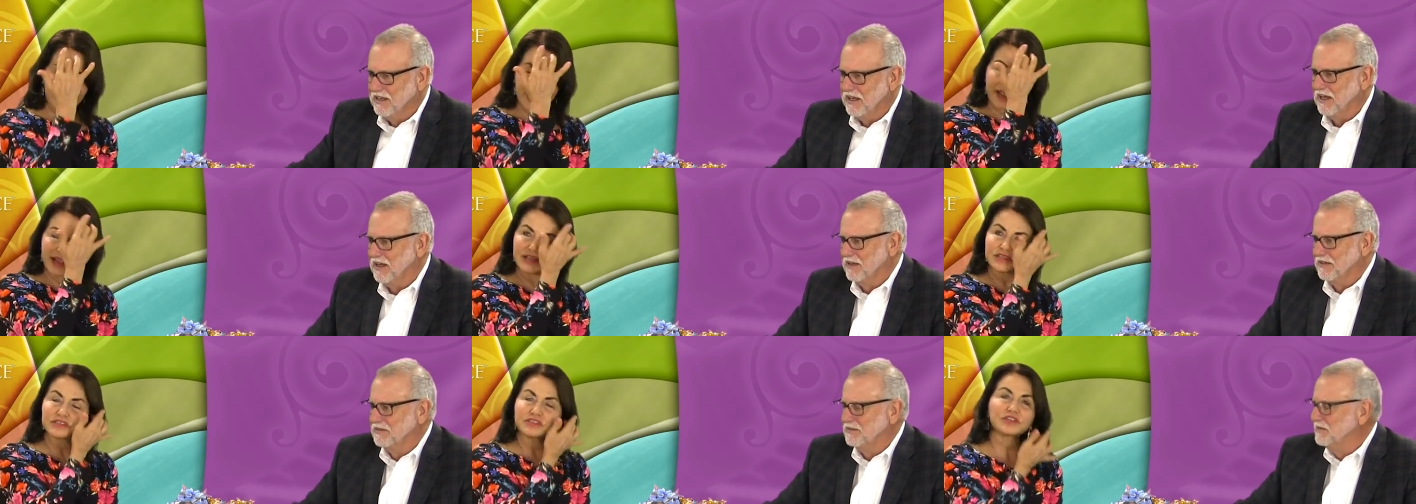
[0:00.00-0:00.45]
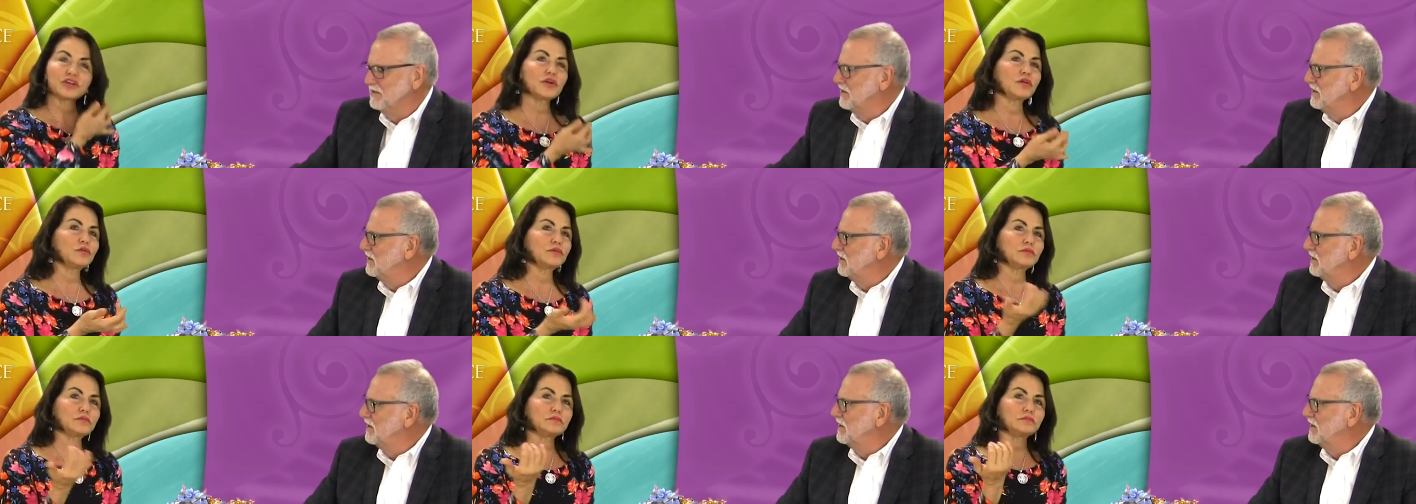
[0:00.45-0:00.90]
Speaker 1: Yeah. And
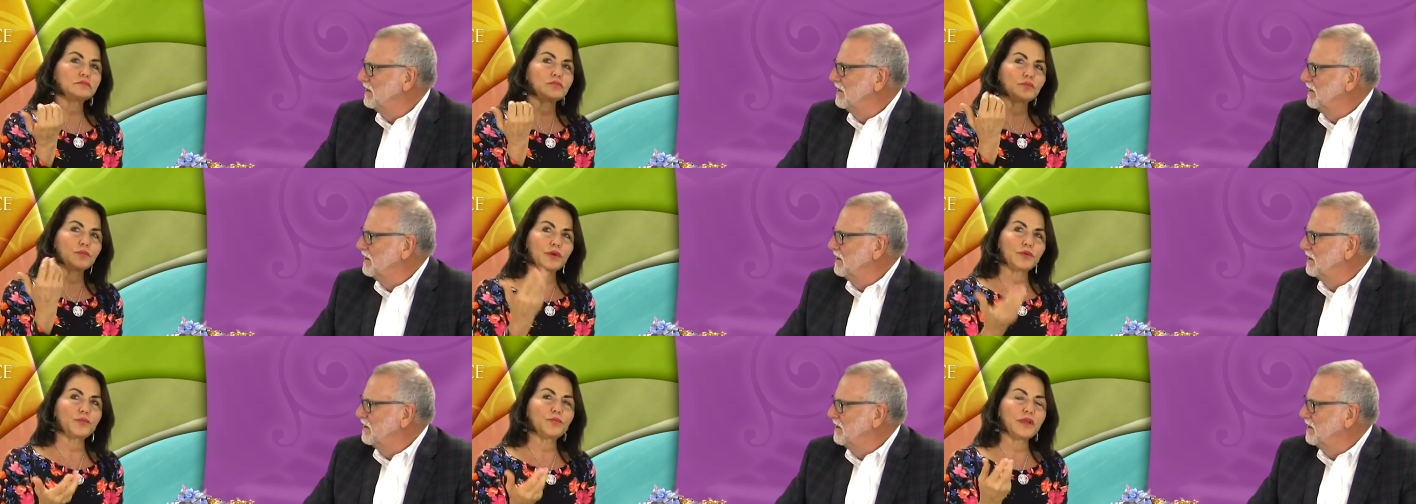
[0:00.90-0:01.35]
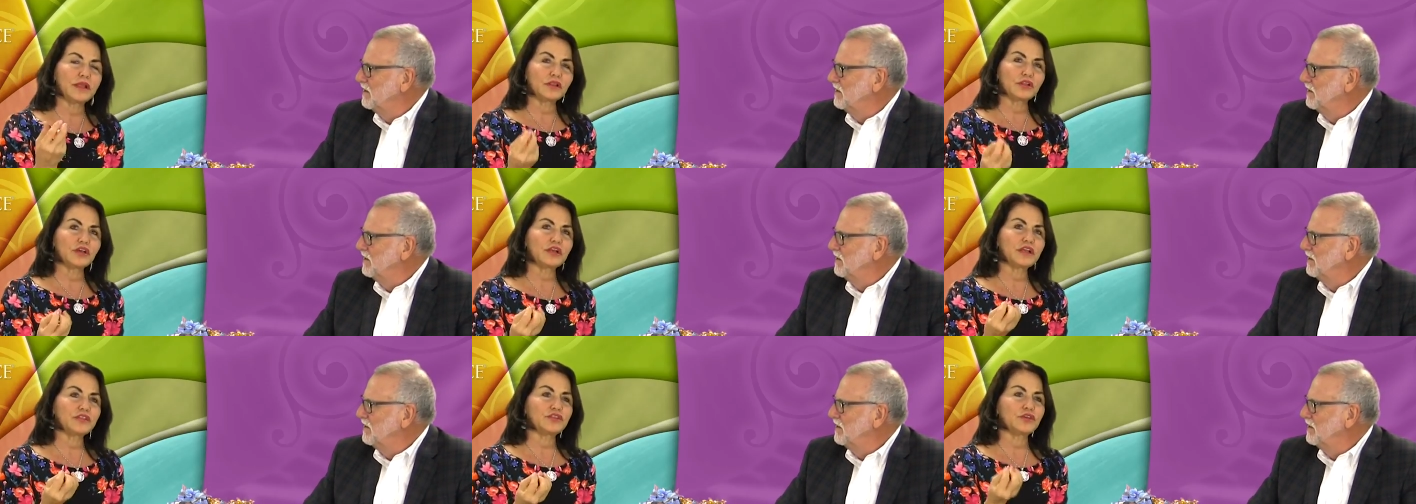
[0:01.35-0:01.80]
so, when we
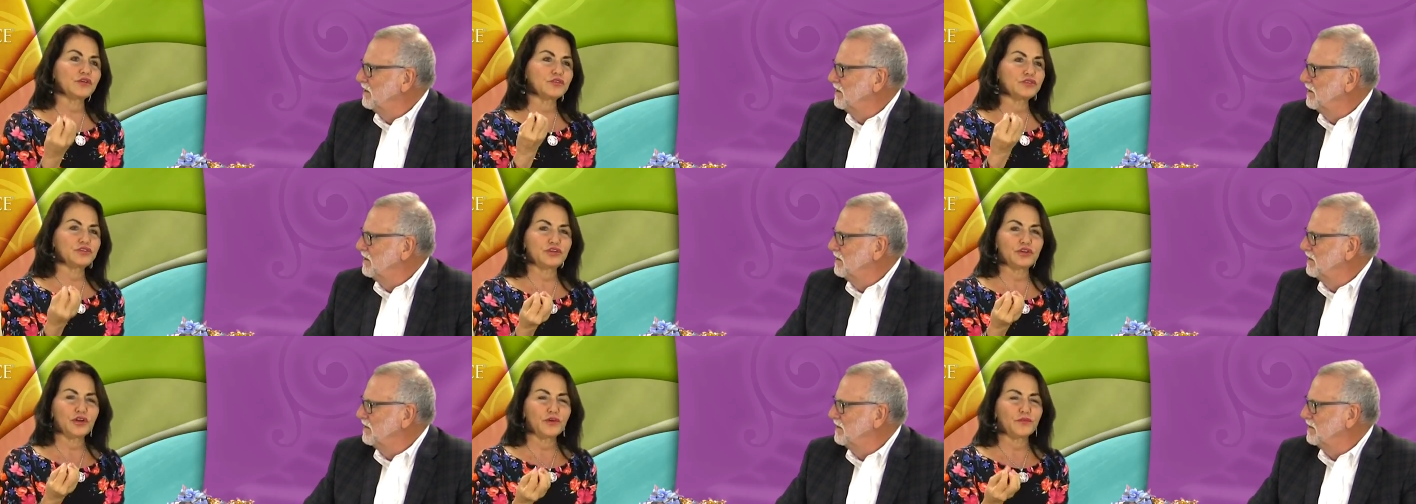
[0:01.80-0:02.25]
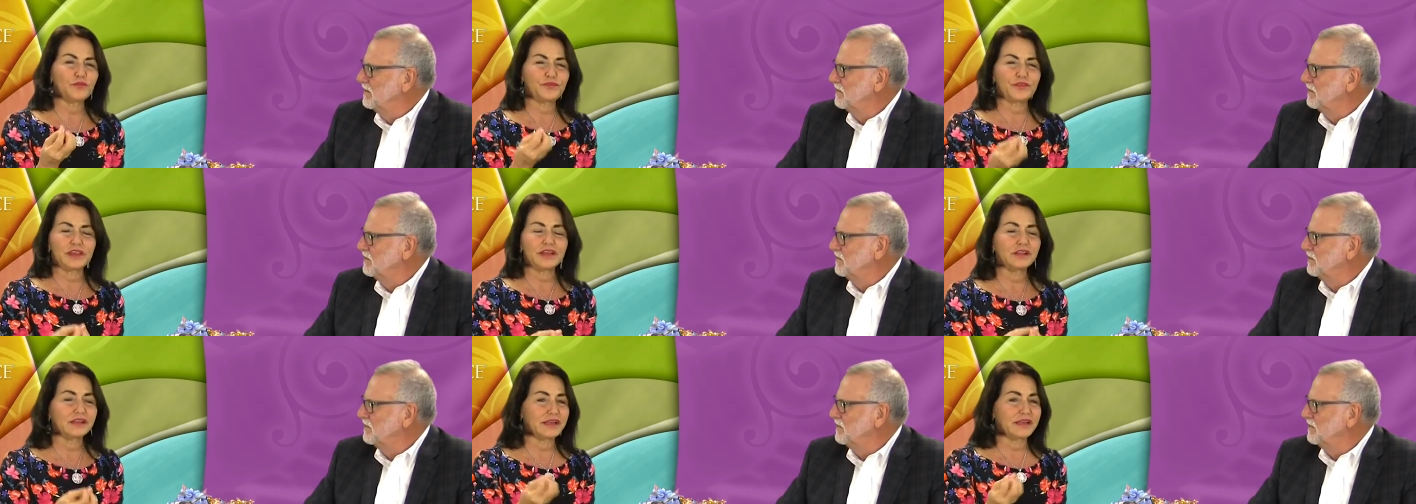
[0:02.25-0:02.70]
look at those, you don't
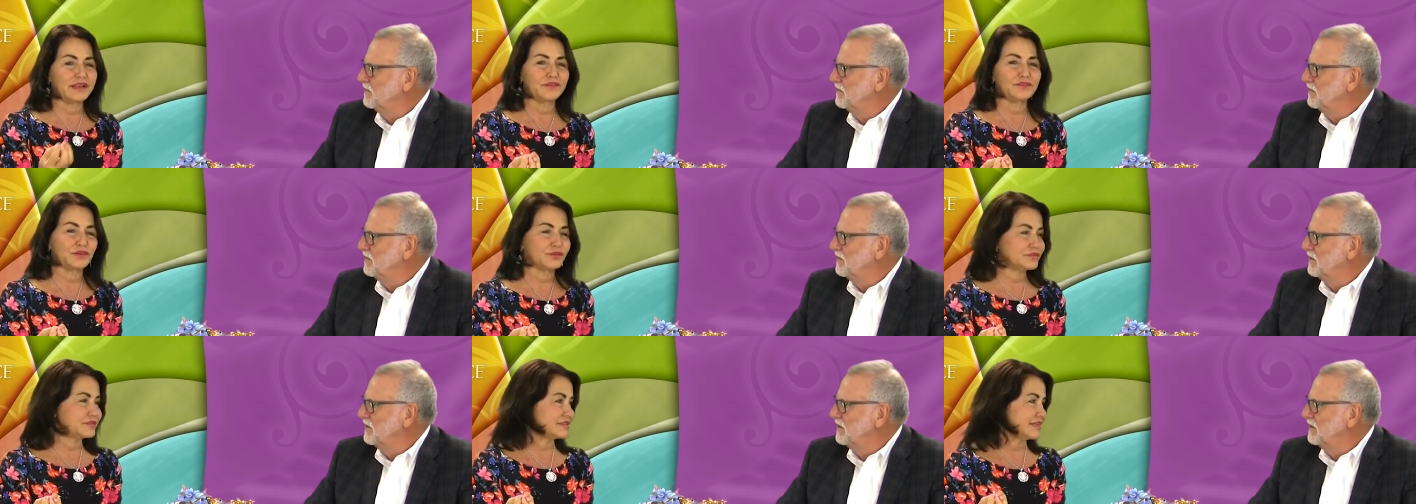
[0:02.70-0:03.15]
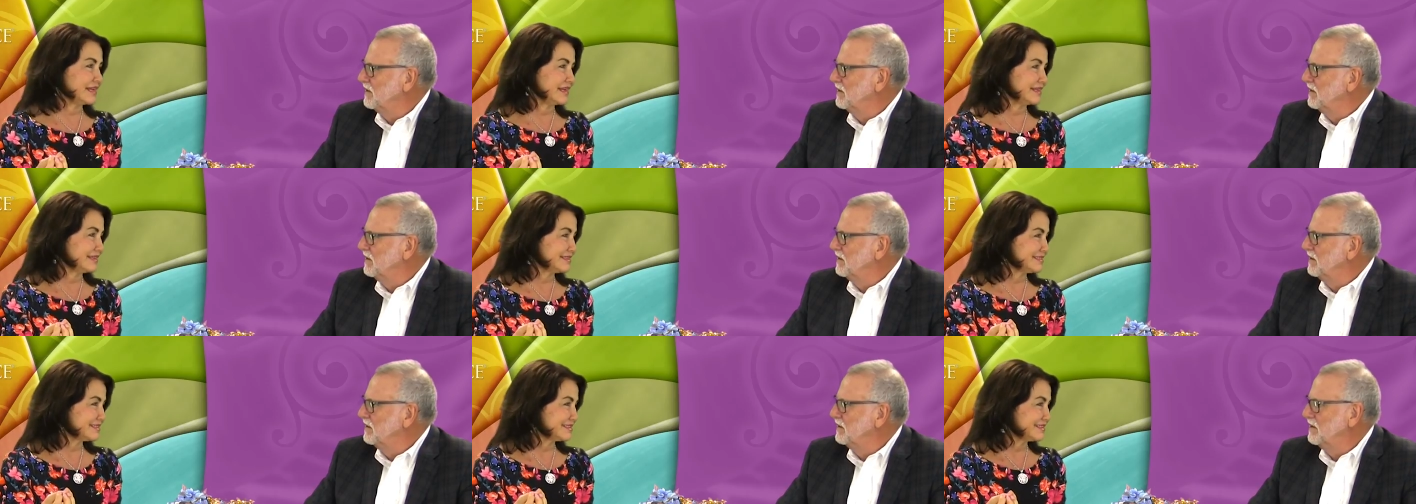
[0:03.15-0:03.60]
feel any of those
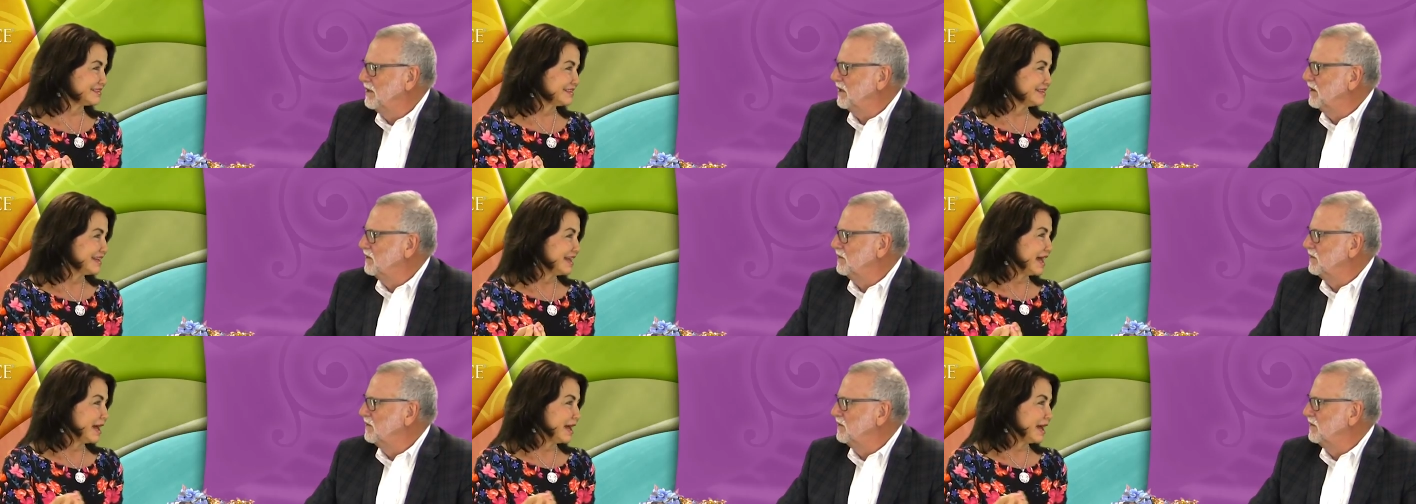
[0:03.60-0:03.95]
things. No.